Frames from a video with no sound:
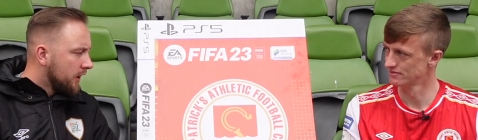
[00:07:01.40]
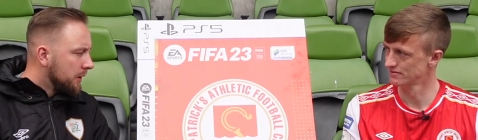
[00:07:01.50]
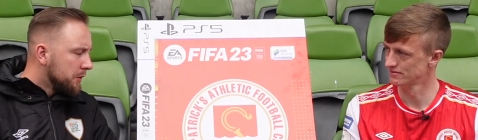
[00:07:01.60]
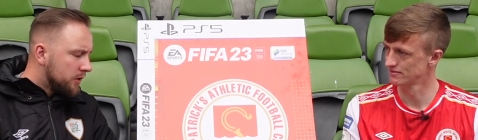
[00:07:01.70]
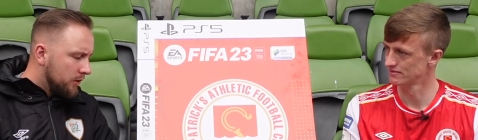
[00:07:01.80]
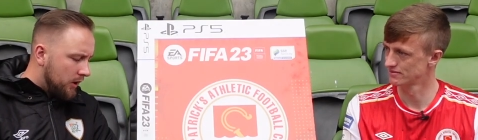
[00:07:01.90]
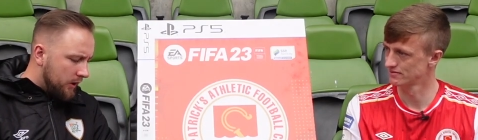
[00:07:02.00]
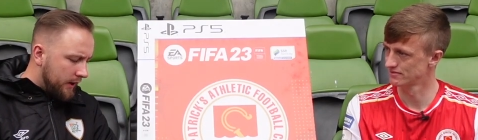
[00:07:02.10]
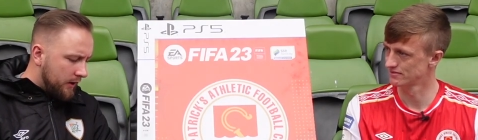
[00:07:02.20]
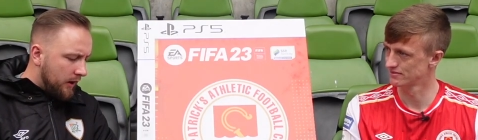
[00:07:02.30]
Speaker 1: not keep you too
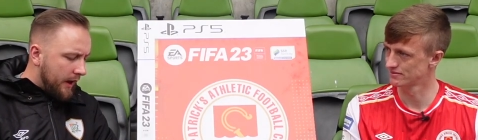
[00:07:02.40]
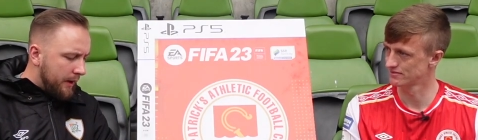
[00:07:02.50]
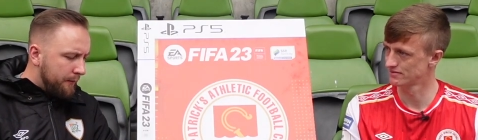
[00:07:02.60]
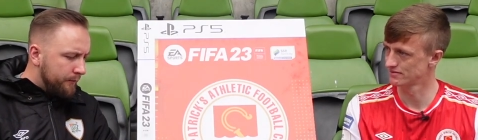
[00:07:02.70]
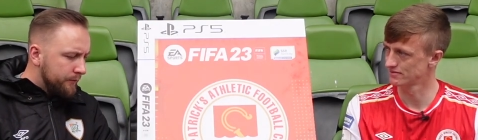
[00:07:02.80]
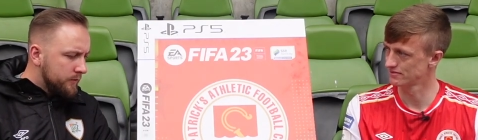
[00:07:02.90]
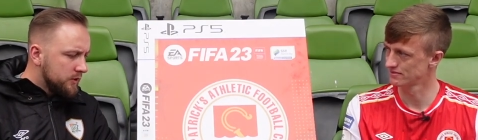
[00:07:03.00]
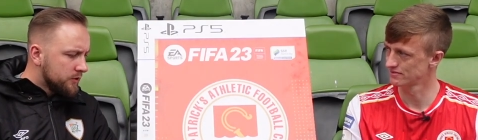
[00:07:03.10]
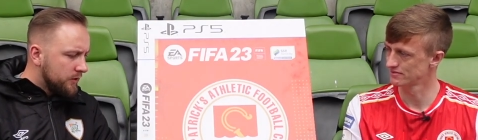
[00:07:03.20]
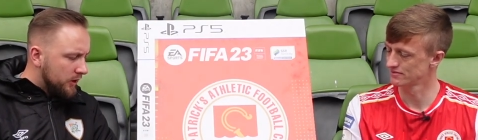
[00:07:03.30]
long here.
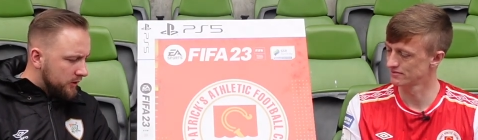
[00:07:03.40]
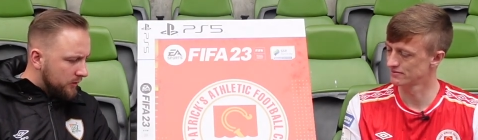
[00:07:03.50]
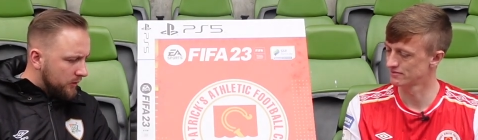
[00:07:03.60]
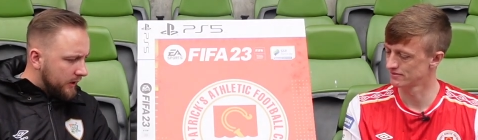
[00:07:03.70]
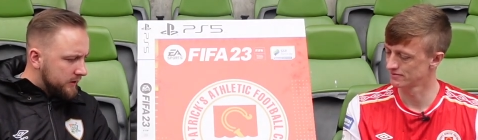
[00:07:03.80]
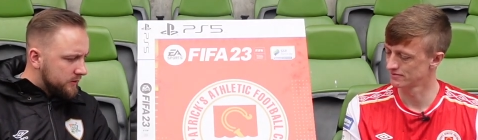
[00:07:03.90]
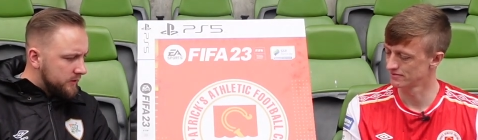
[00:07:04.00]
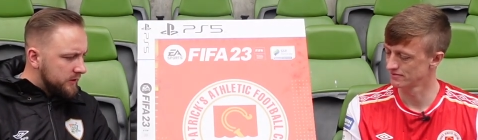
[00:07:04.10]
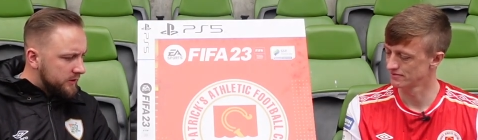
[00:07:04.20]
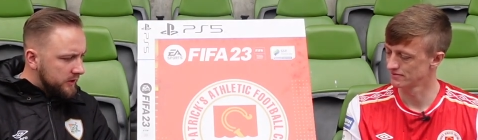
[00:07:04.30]
Just on your own case
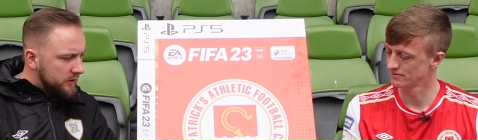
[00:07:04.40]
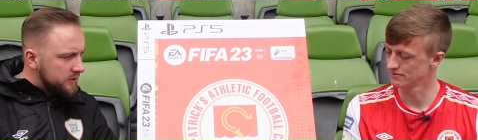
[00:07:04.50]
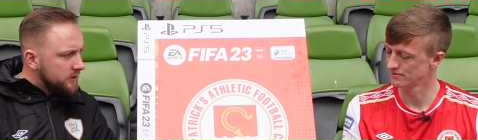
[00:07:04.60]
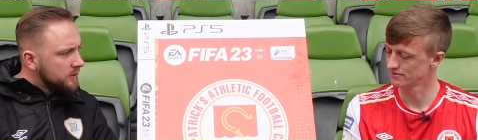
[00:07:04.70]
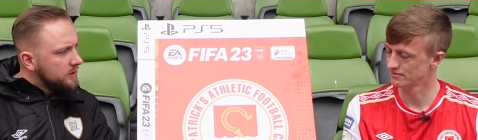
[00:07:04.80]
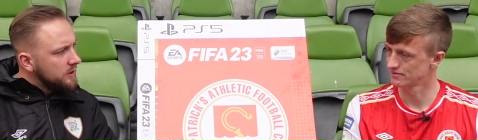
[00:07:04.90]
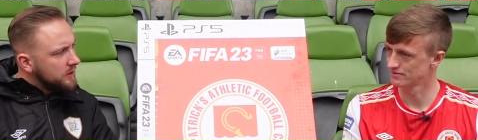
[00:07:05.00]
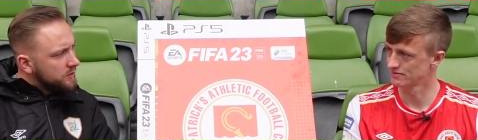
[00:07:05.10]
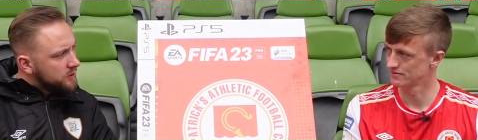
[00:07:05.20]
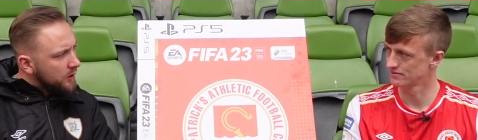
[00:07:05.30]
this season,
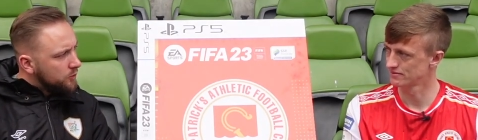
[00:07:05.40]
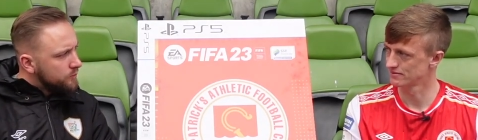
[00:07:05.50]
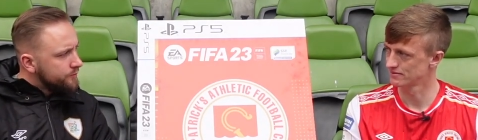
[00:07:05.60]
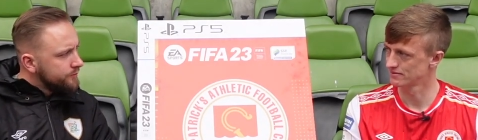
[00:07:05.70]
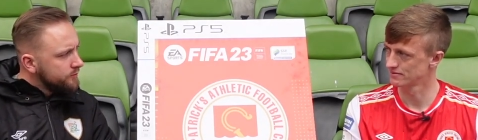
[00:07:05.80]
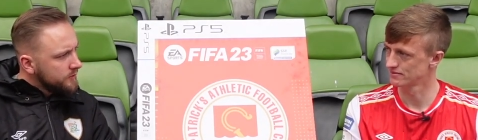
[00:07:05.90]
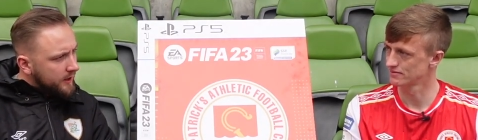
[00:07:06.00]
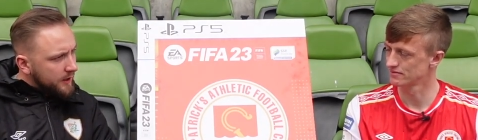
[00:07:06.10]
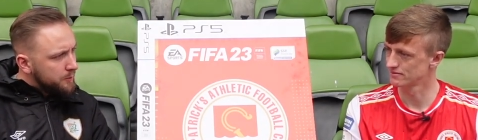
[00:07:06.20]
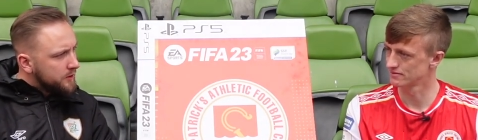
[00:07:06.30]
you've shown
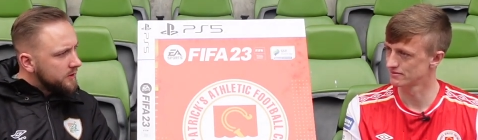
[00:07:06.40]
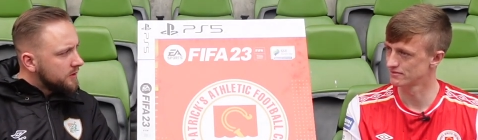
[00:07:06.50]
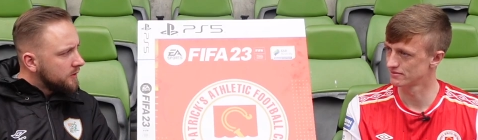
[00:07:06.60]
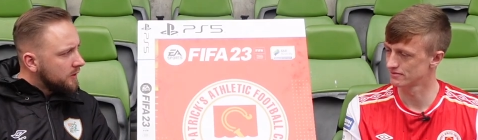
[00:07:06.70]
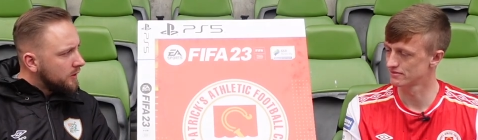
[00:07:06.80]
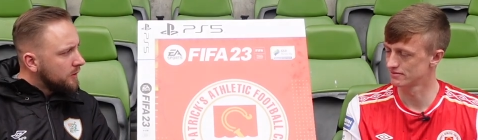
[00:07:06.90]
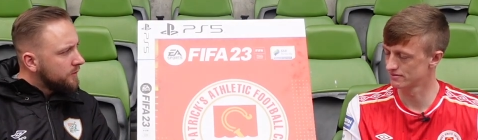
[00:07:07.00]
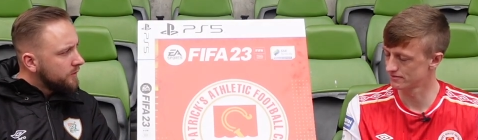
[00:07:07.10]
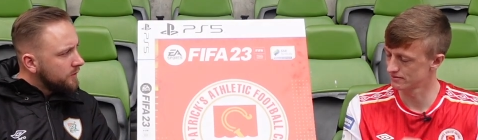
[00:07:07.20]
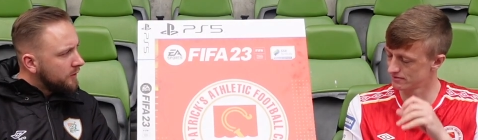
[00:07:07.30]
glimpses
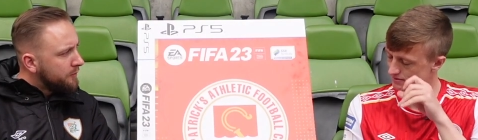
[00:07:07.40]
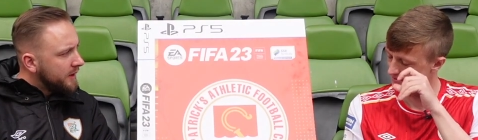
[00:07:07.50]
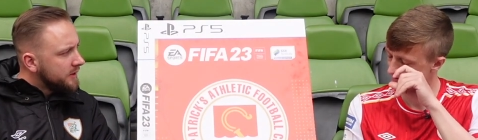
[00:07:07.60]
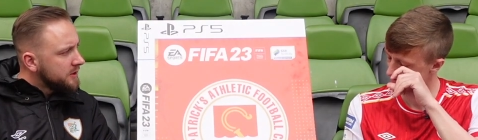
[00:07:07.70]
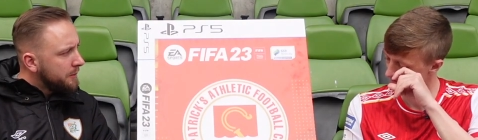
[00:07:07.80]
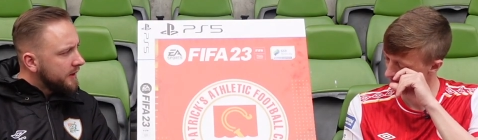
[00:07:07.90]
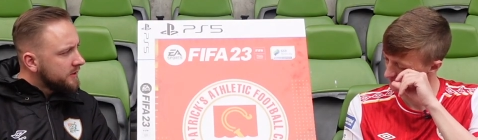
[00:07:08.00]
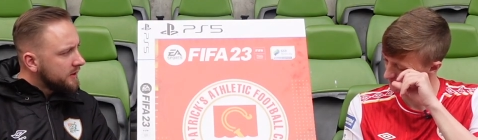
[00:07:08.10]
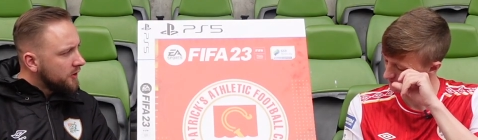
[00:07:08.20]
of being at your best